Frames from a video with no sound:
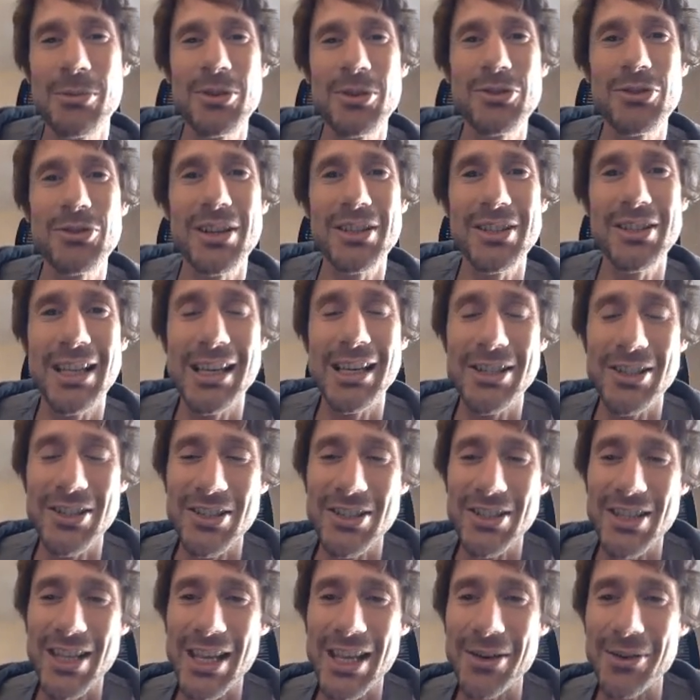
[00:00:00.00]

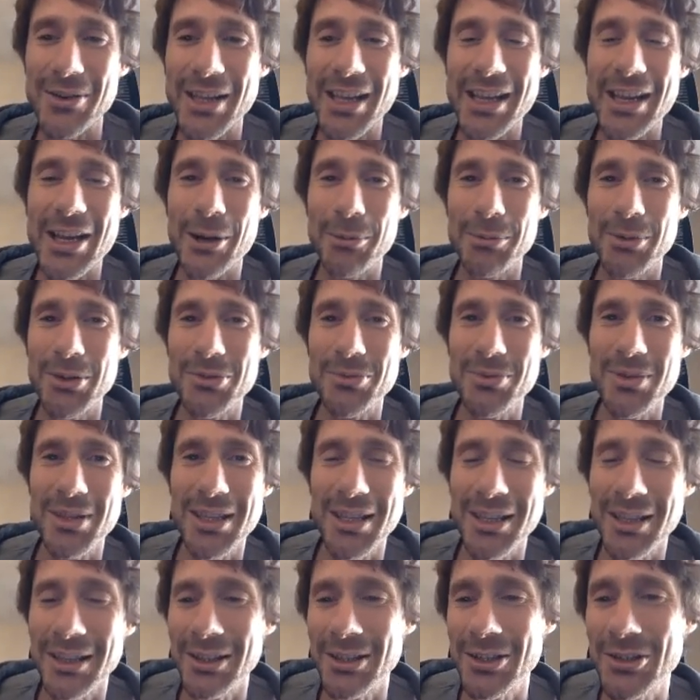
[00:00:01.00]
translations there, and they helped us with
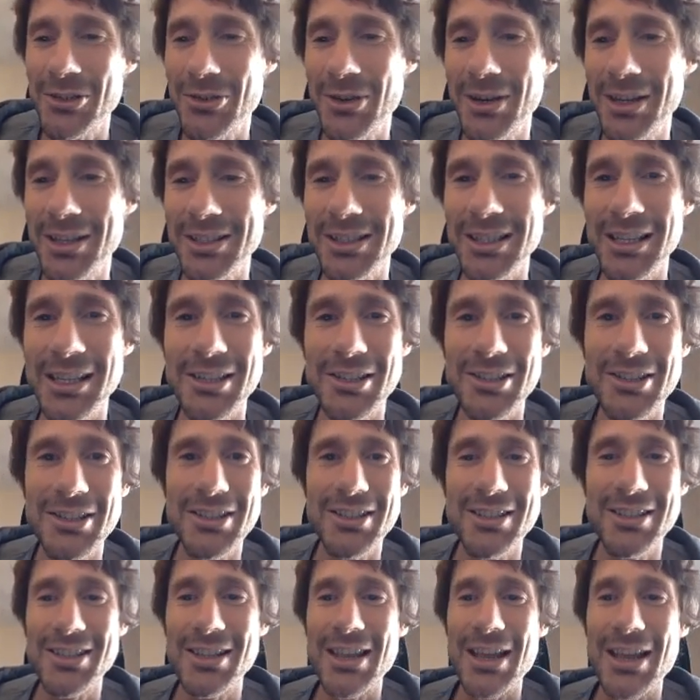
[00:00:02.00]
the English
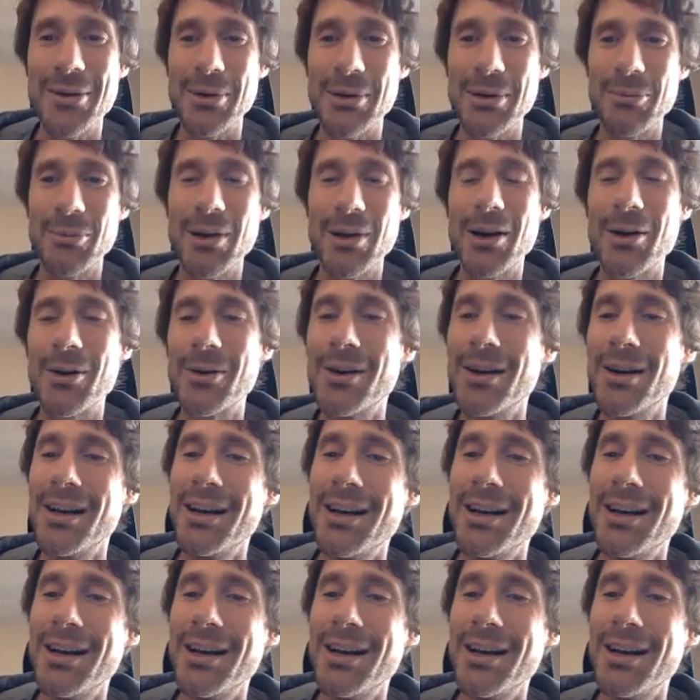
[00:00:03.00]
translation, so that went well.